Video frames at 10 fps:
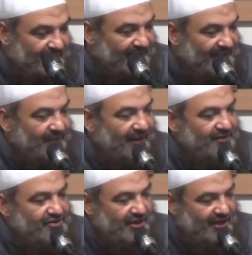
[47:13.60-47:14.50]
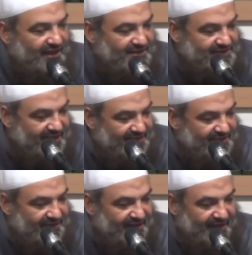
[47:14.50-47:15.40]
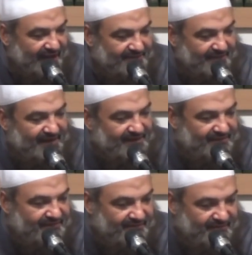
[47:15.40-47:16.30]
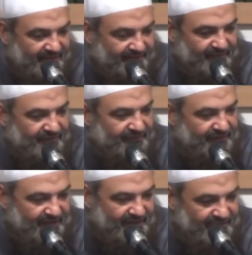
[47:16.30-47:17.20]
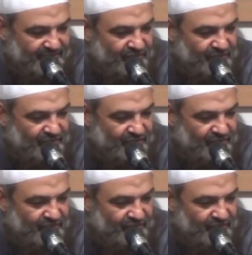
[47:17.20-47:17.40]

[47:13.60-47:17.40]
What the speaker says: But anyway, the Sheikh, as I said, he had met a number of